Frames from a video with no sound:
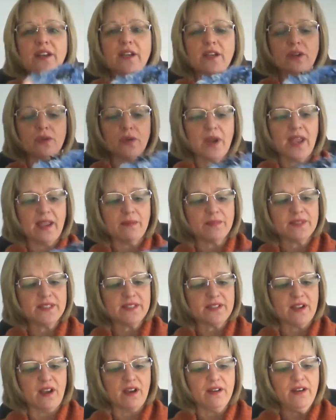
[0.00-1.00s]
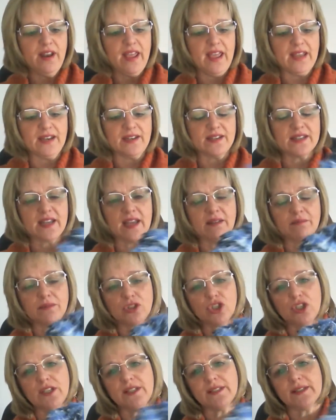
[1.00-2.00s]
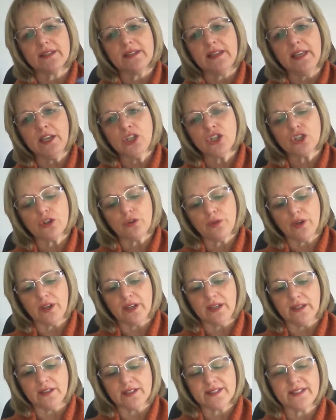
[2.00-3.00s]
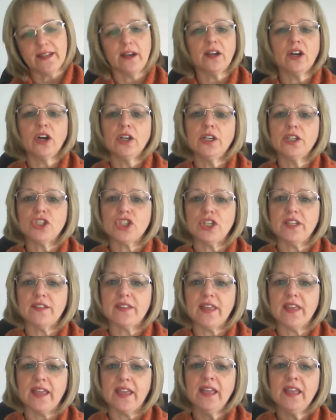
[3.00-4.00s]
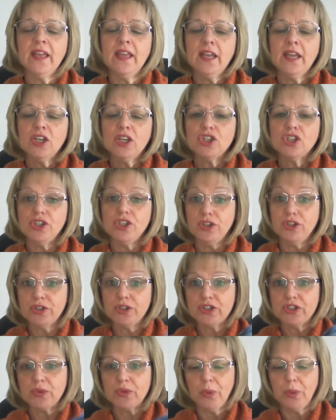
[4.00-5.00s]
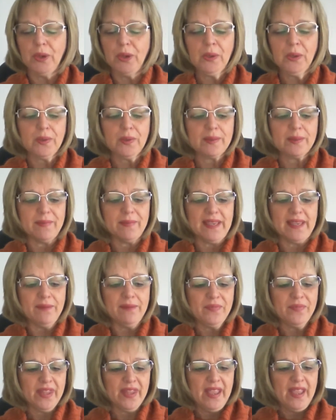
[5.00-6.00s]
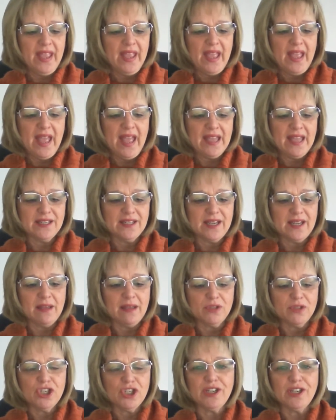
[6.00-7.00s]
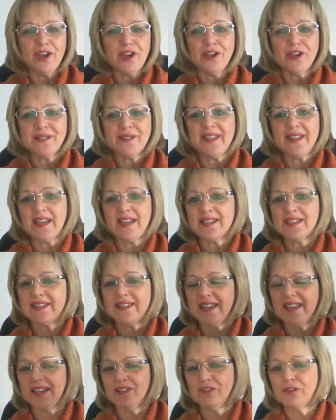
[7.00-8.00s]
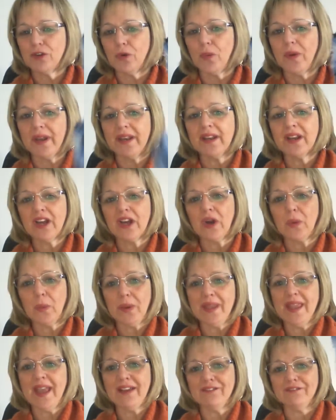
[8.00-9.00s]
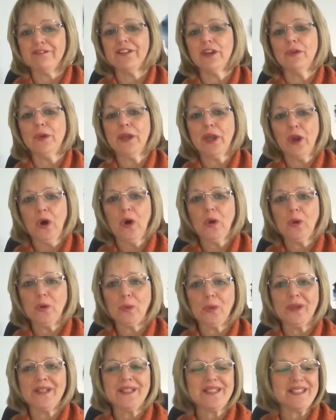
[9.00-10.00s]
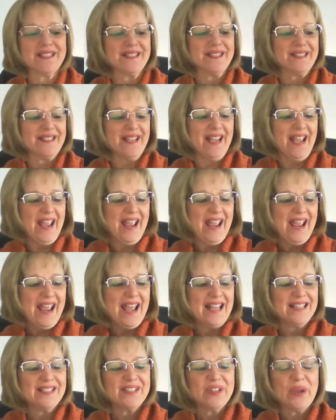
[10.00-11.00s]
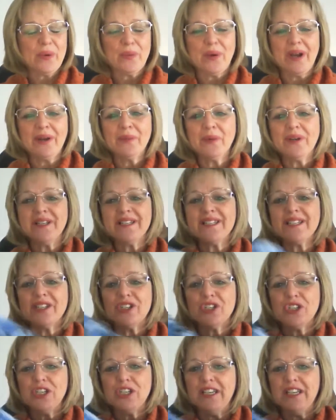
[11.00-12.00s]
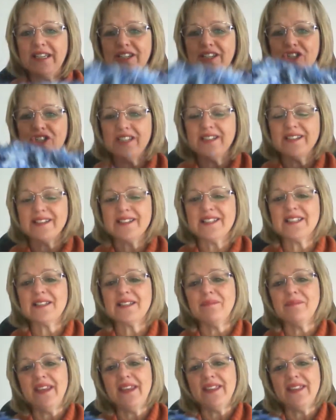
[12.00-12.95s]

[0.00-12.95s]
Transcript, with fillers: in Grahamstown and um, she's a lecturer in psychology there. She used to work with me and um, she knows that, that in Vereeniging we have very cold winters. And so one winter she, she knitted me